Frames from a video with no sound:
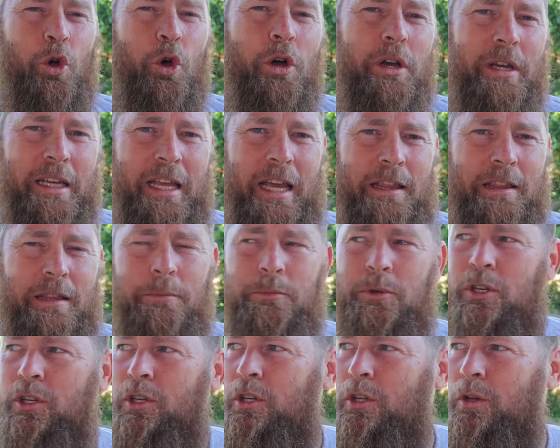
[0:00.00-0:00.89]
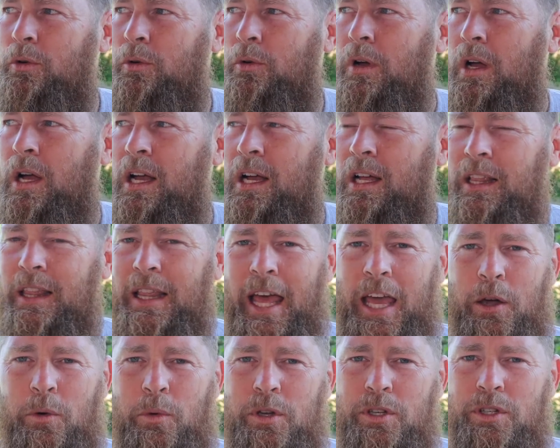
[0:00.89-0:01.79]
could get them to do
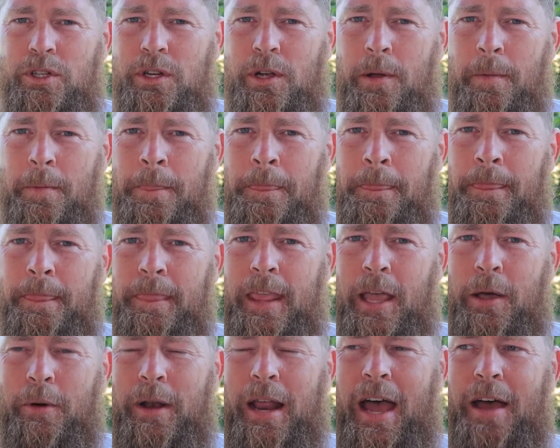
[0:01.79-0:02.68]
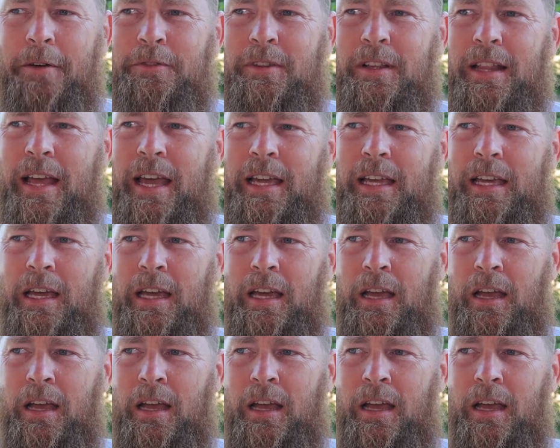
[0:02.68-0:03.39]
language, they would have to like,